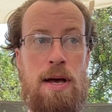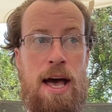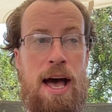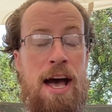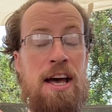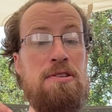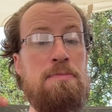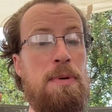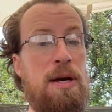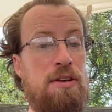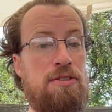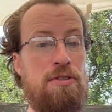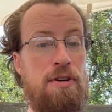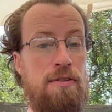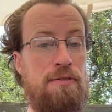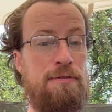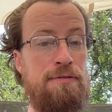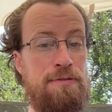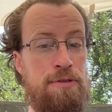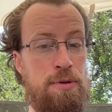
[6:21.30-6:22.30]
aspects
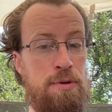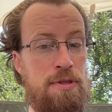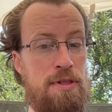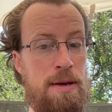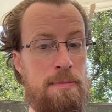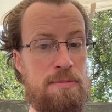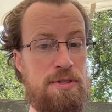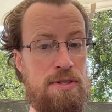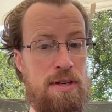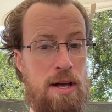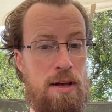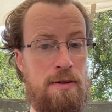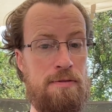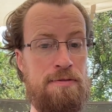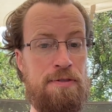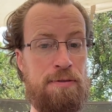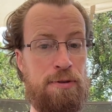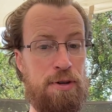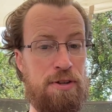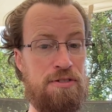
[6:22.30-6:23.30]
of food
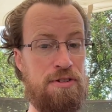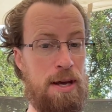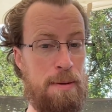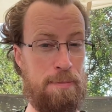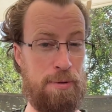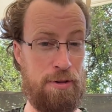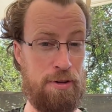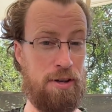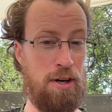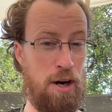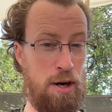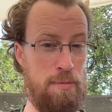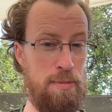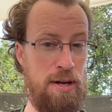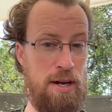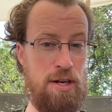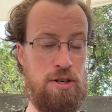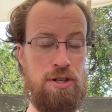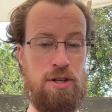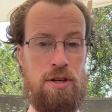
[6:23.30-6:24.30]
themselves. For example, the
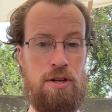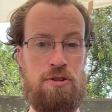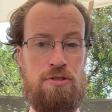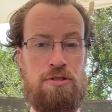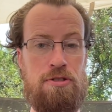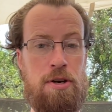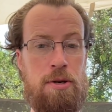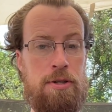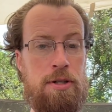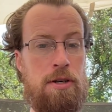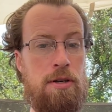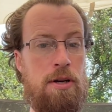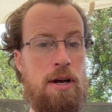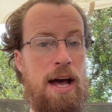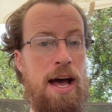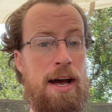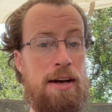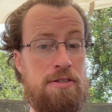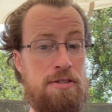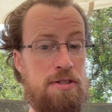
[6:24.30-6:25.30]
carbonation in soda
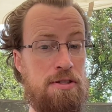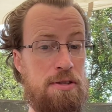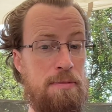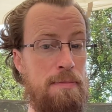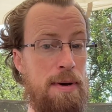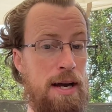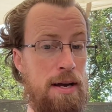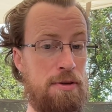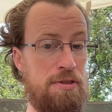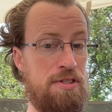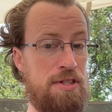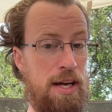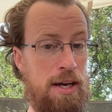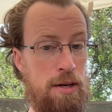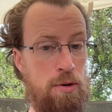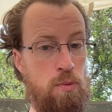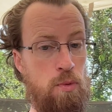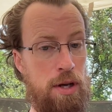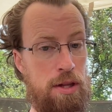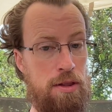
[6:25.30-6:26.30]
acts as a
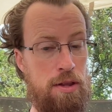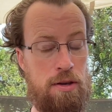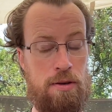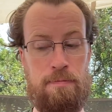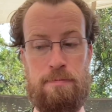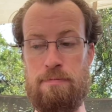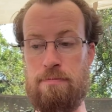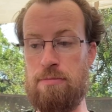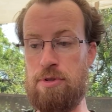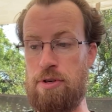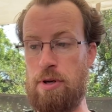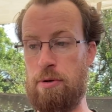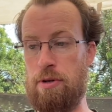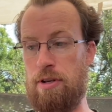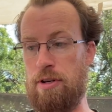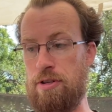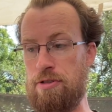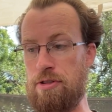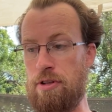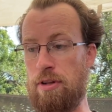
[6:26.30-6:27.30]
biocide when the soda
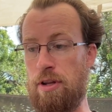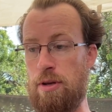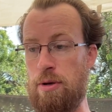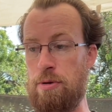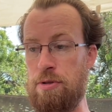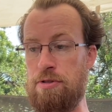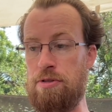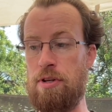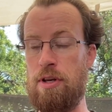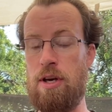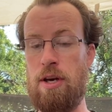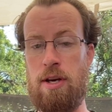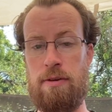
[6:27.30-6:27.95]
is closed.